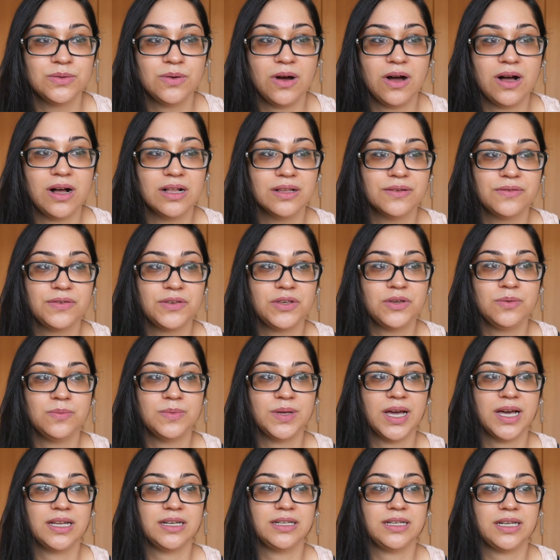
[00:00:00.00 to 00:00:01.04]
to all of
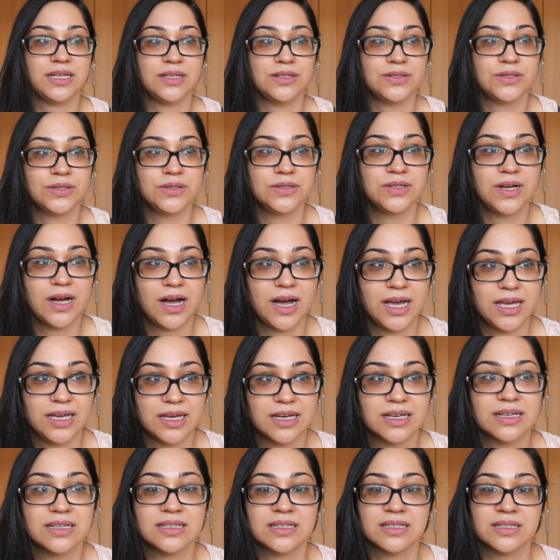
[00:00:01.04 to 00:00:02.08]
humanity, to
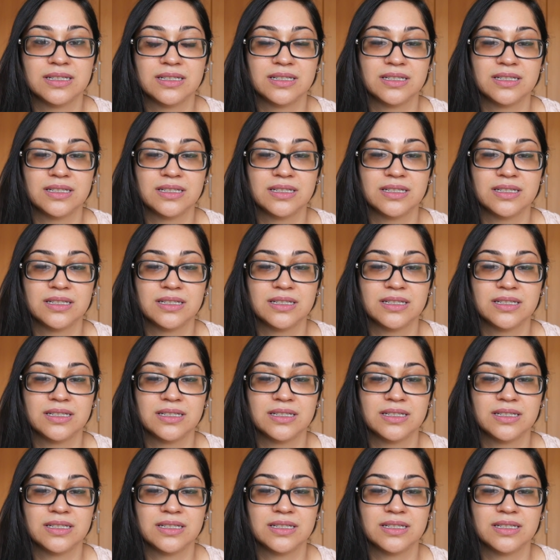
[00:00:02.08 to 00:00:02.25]
Gaia,